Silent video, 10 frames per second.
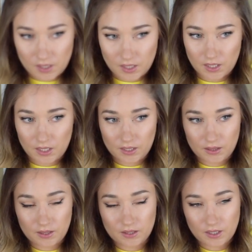
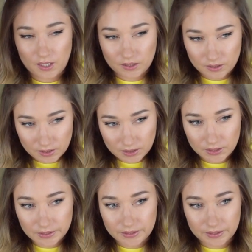And in
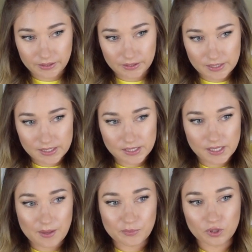here, this
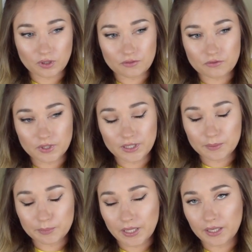step, you can
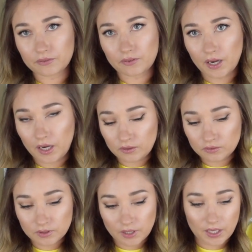really play
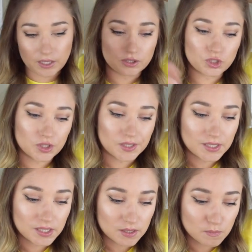around and
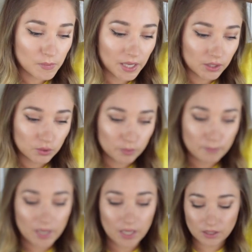just make your
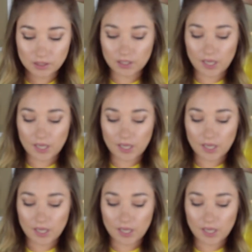bun